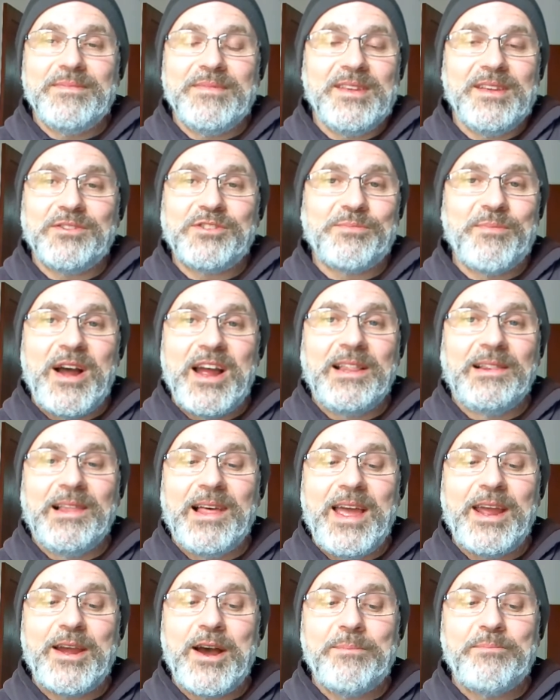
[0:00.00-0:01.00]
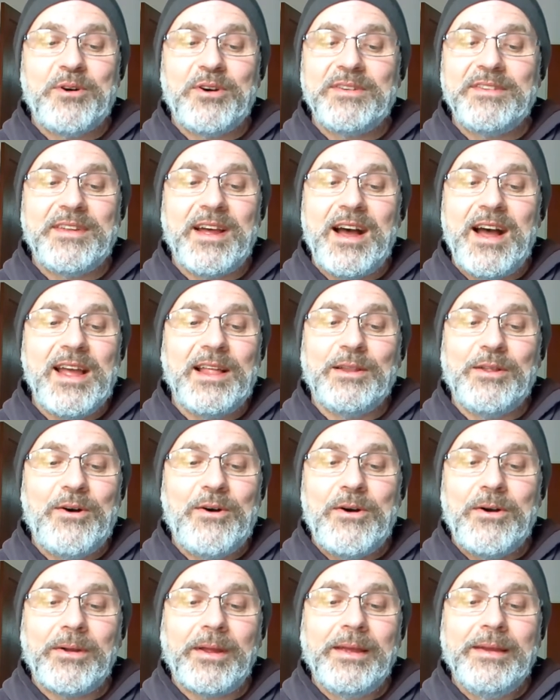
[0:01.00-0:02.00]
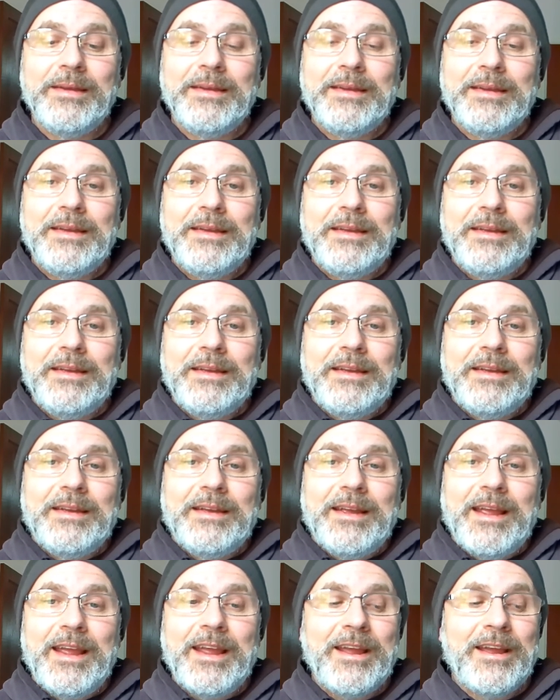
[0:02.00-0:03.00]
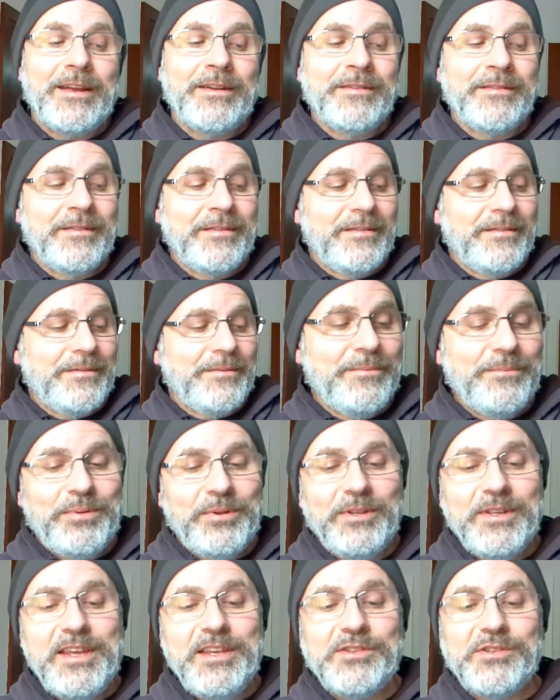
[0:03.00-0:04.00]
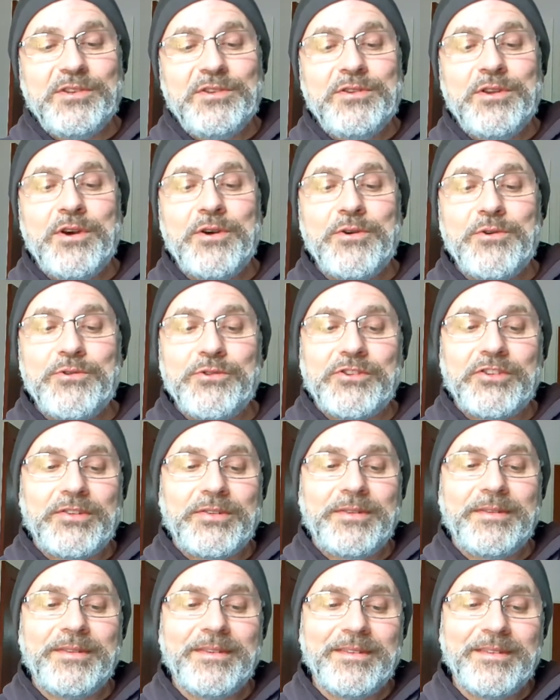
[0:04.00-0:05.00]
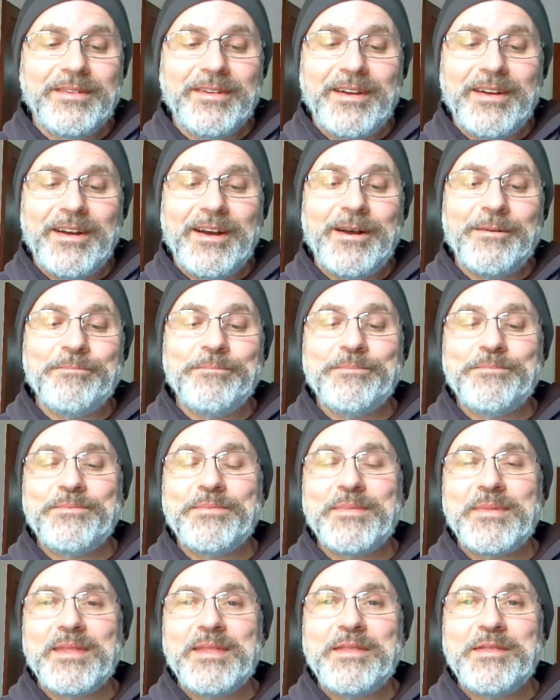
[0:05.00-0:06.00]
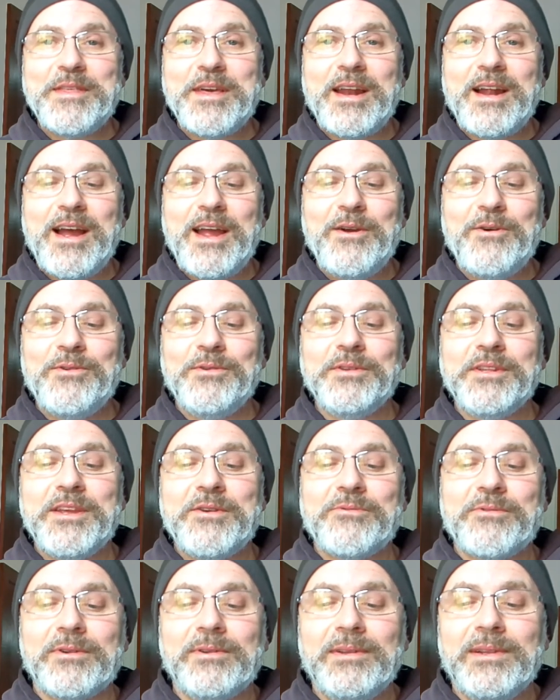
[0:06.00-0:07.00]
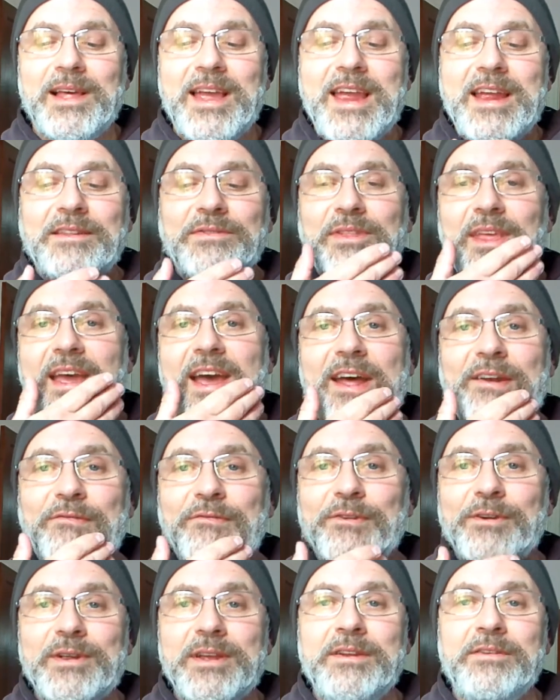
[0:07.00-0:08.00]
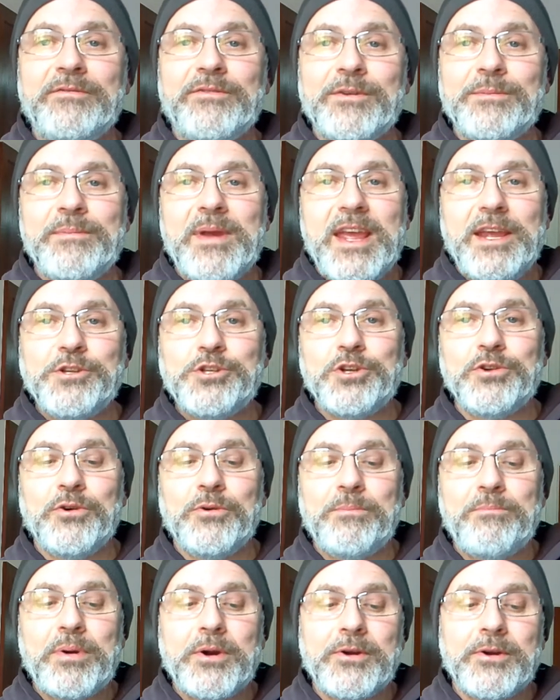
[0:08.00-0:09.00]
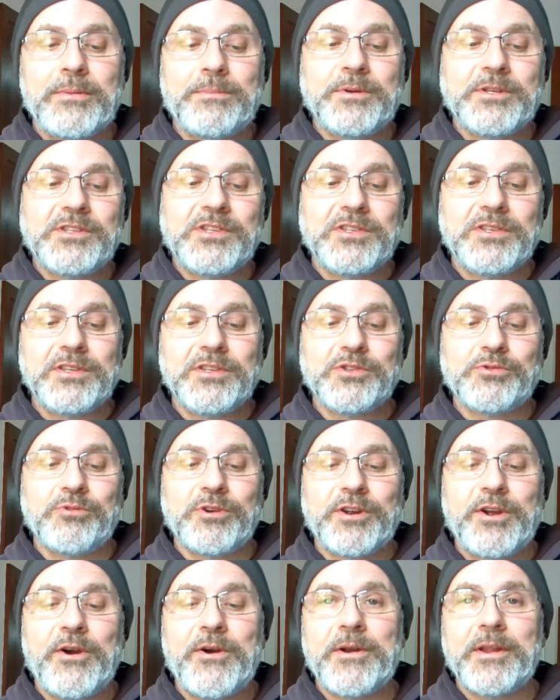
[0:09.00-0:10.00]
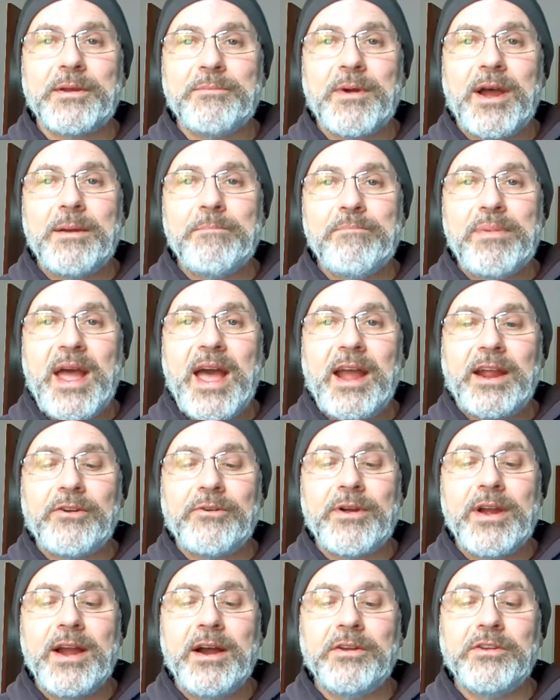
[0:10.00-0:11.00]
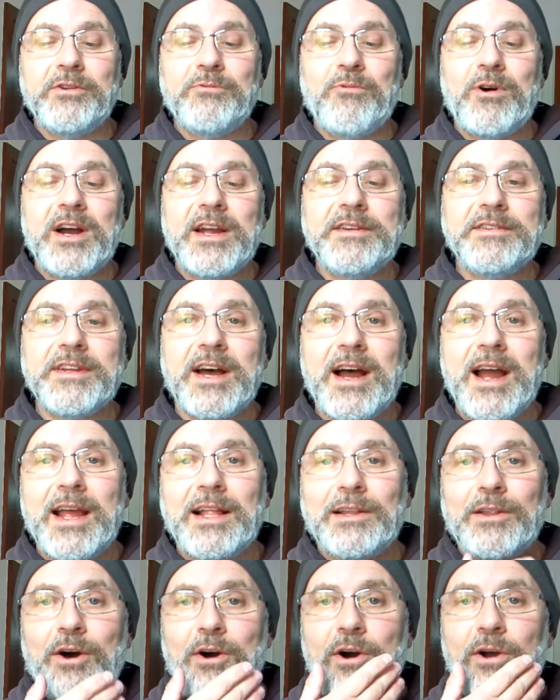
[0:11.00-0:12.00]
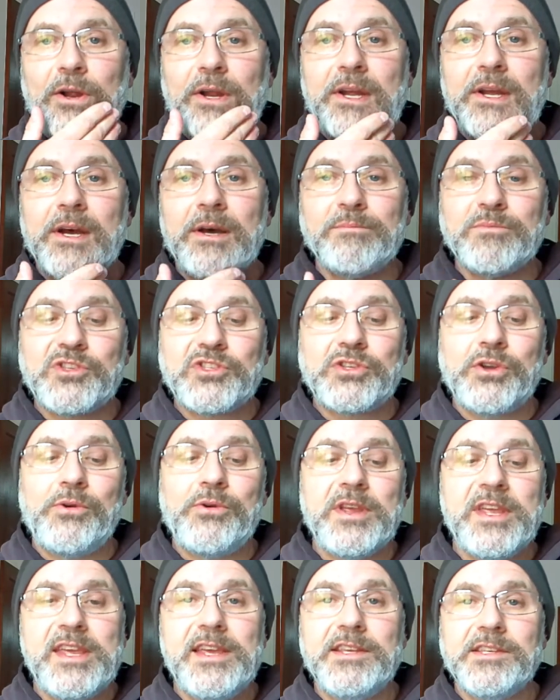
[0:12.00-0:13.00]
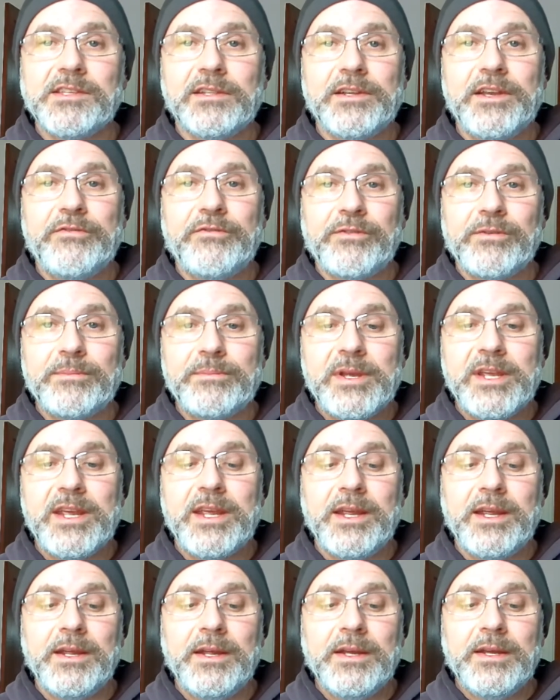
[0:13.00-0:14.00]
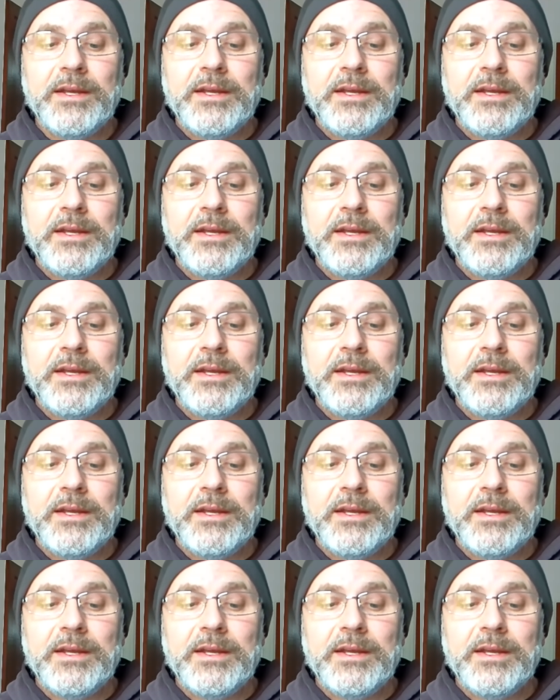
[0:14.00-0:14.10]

It's my leg up on dialogue. And please note that I only relate that for informational purposes regarding my background and why dialogue comes so easily for me.